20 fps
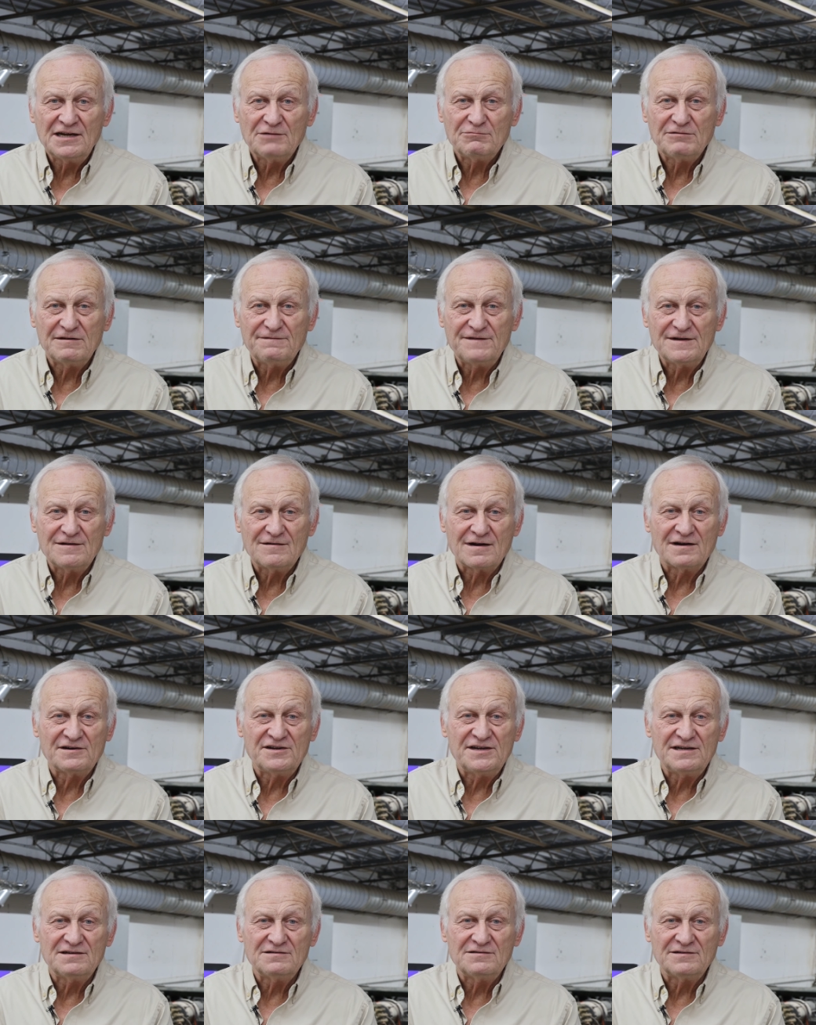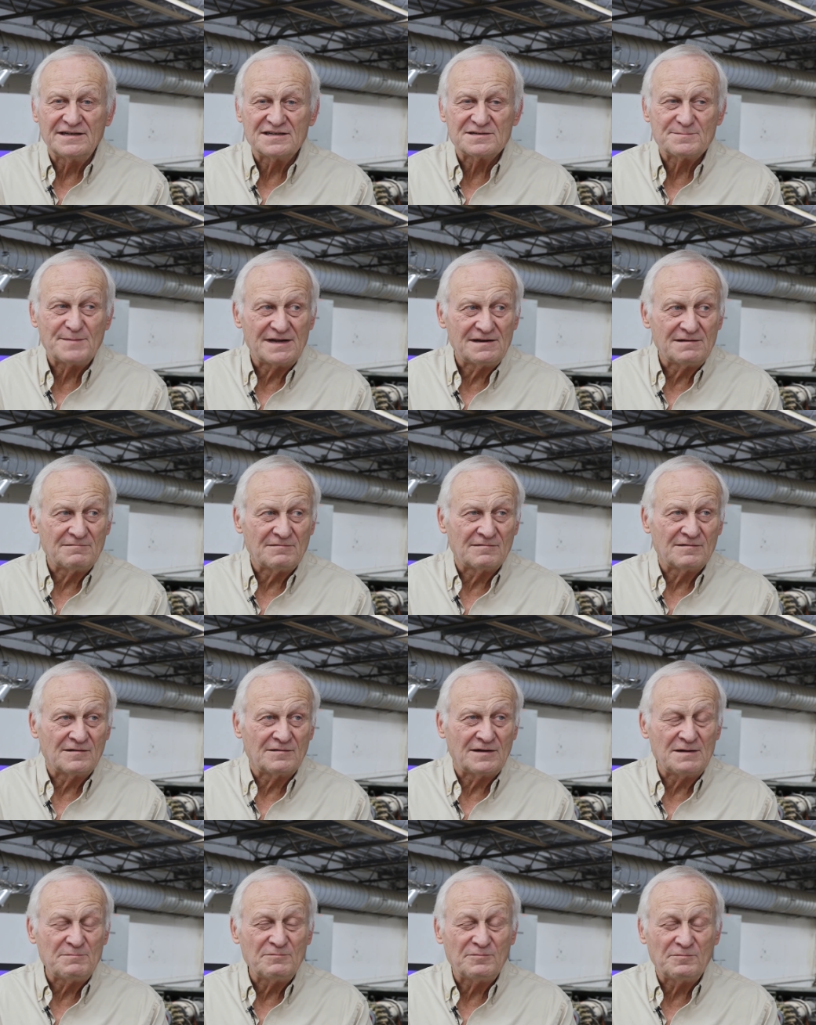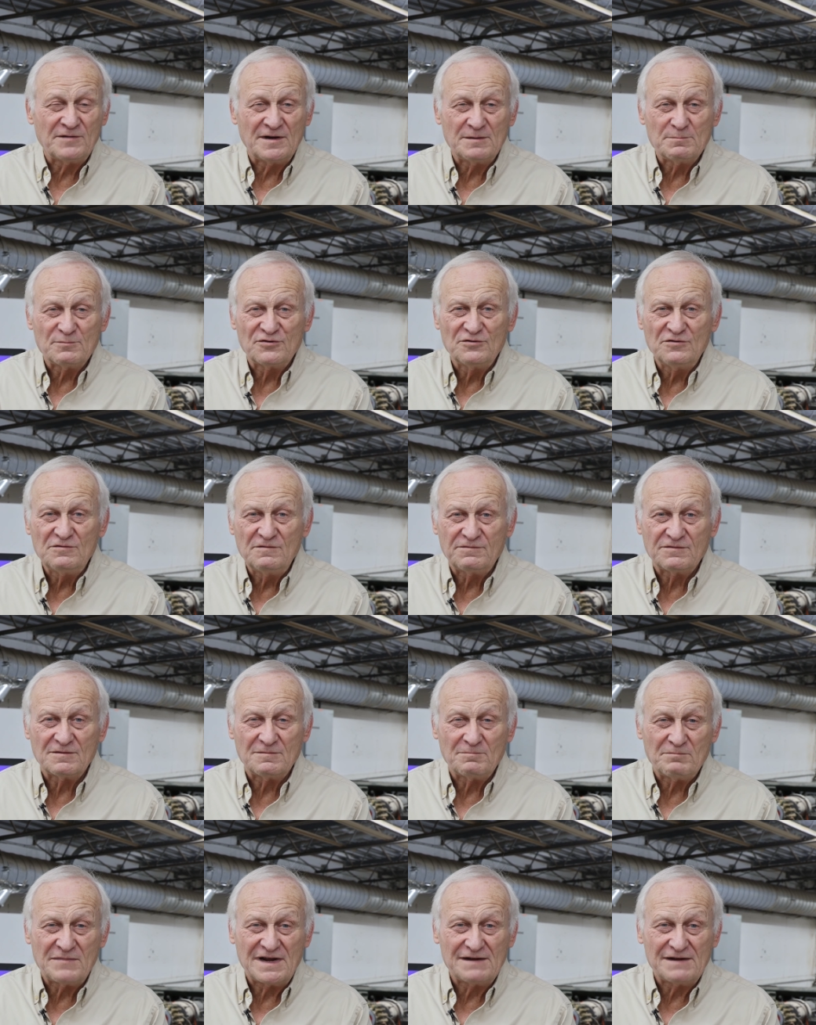we feel our yield has been improved